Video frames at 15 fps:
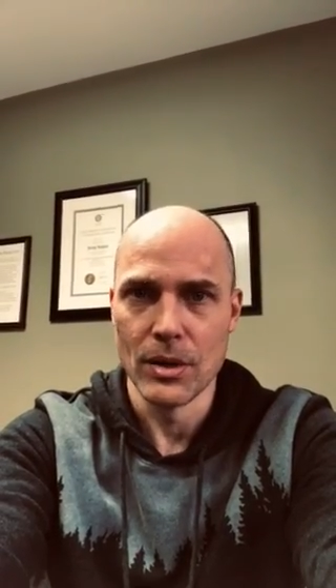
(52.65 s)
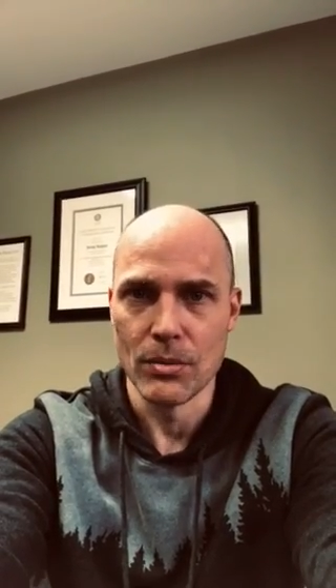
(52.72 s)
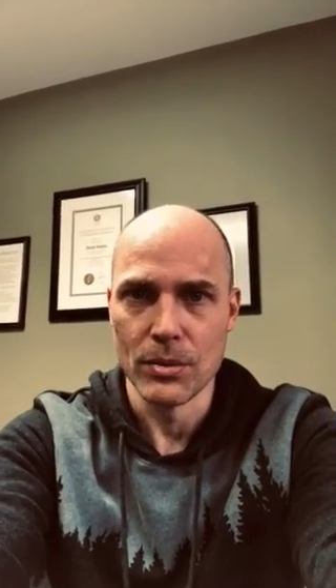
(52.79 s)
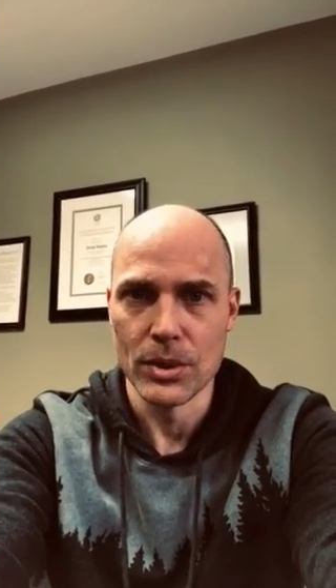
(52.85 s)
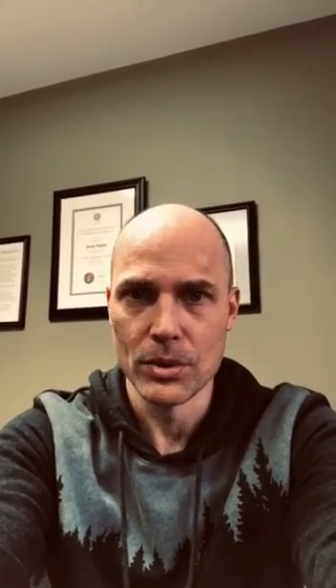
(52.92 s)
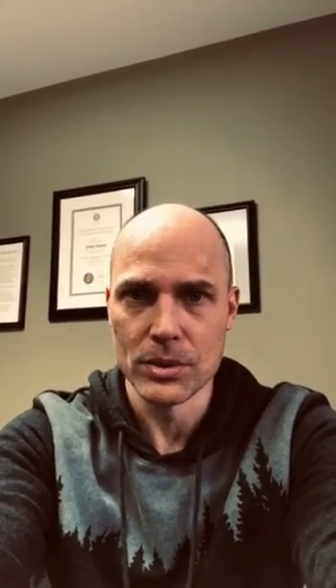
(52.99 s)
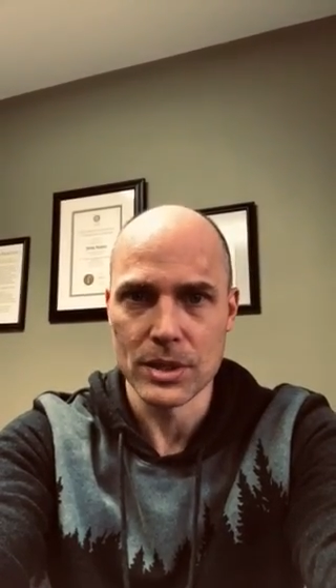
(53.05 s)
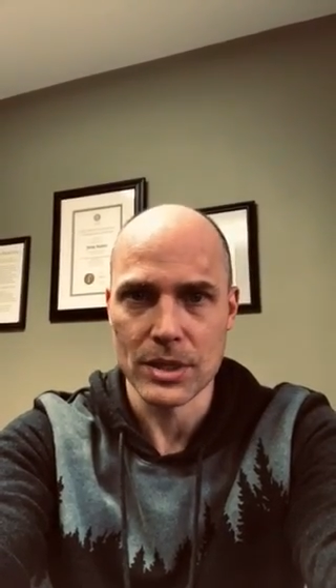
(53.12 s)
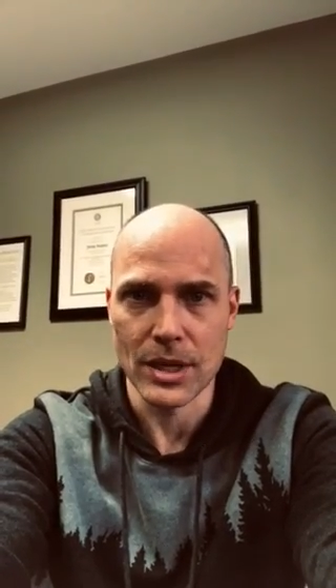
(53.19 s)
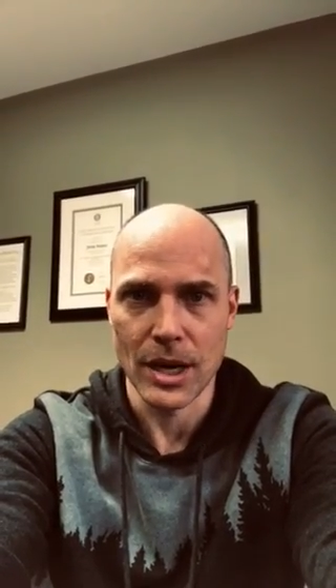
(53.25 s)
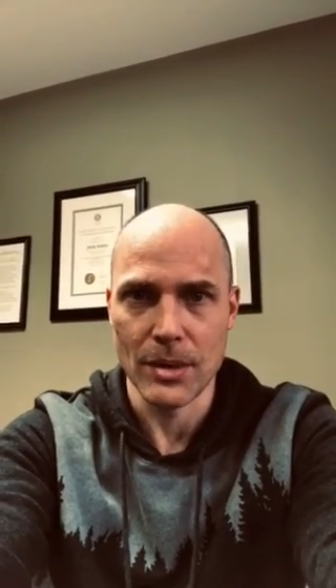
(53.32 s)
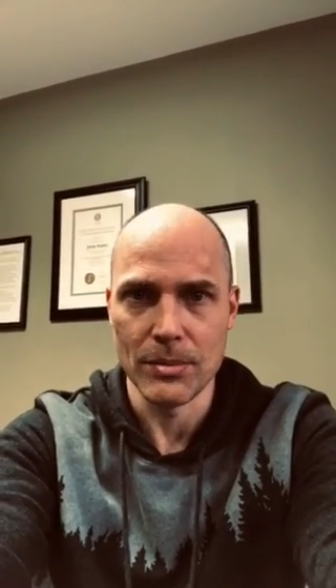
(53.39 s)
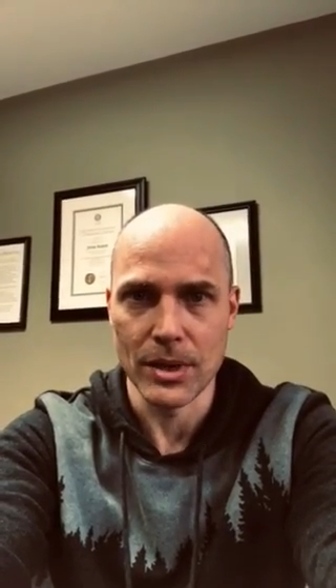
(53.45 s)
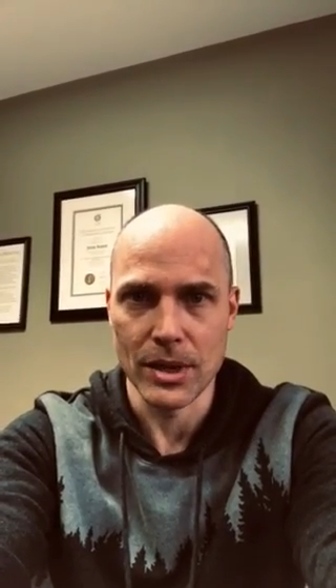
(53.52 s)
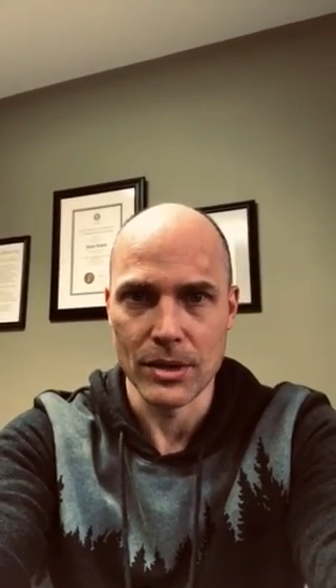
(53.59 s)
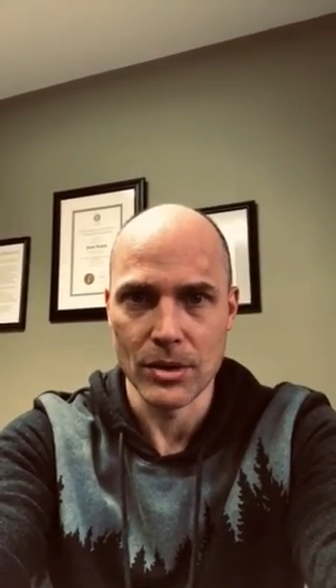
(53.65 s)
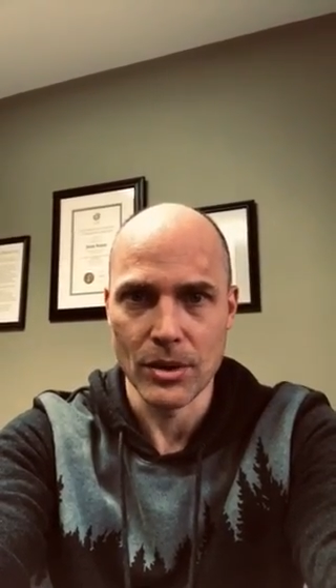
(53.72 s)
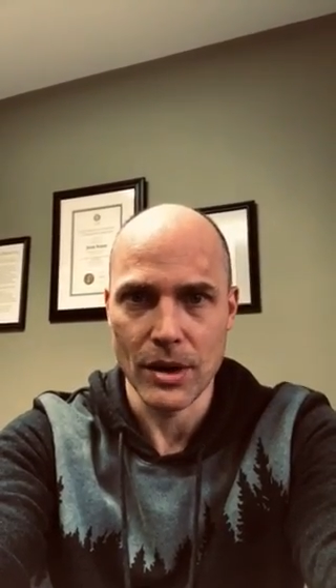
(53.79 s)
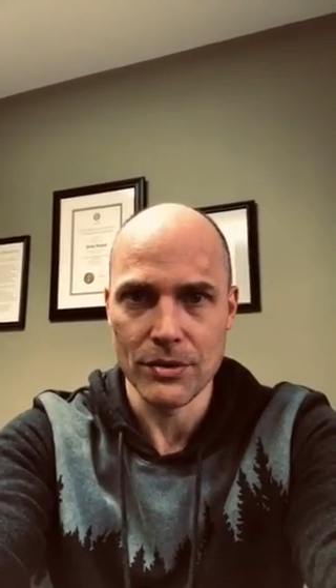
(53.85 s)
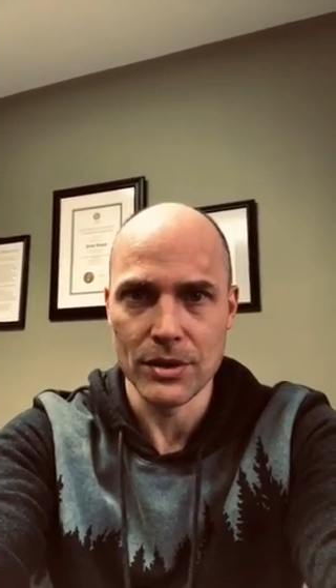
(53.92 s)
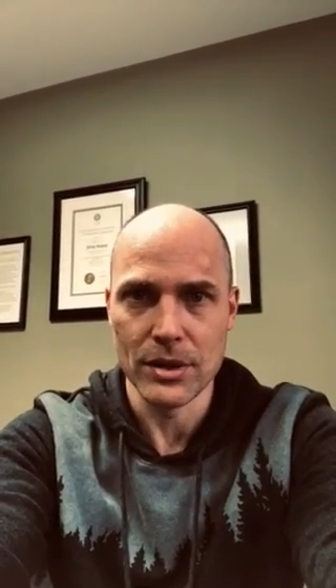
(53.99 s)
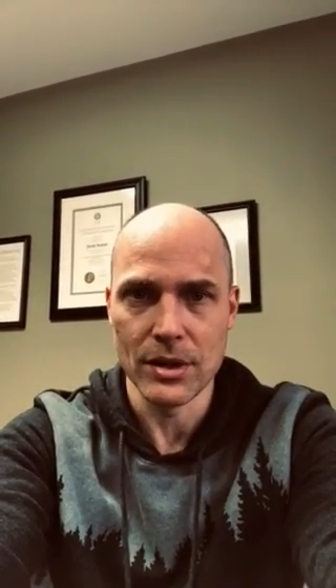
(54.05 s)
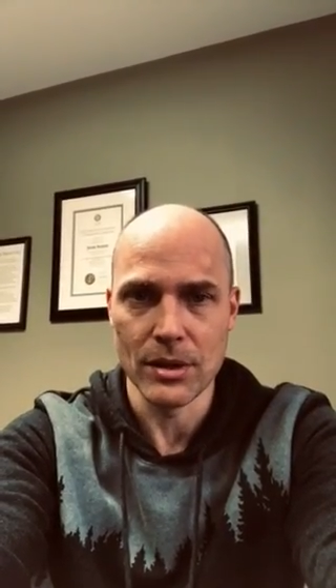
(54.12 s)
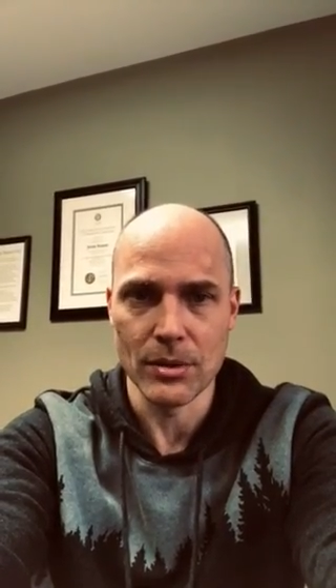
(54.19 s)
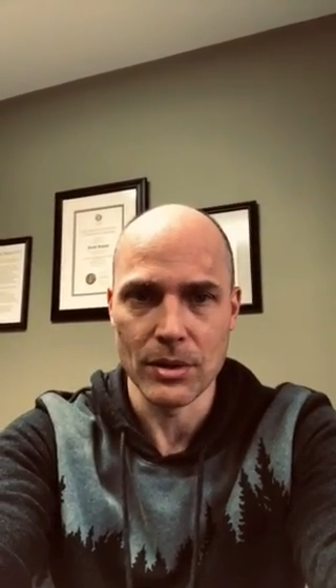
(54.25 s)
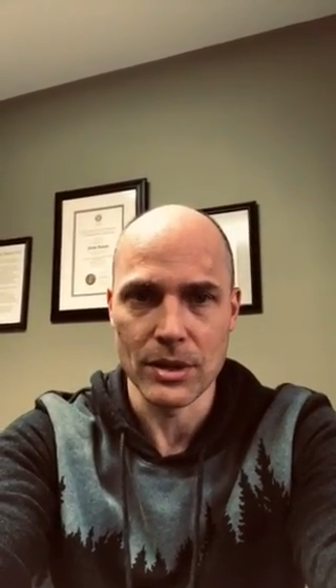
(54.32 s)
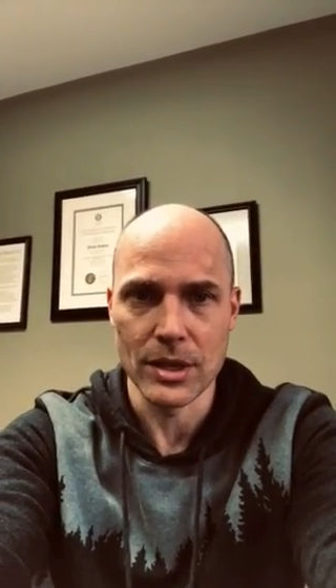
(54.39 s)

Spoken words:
reduce the time that you do have to deal with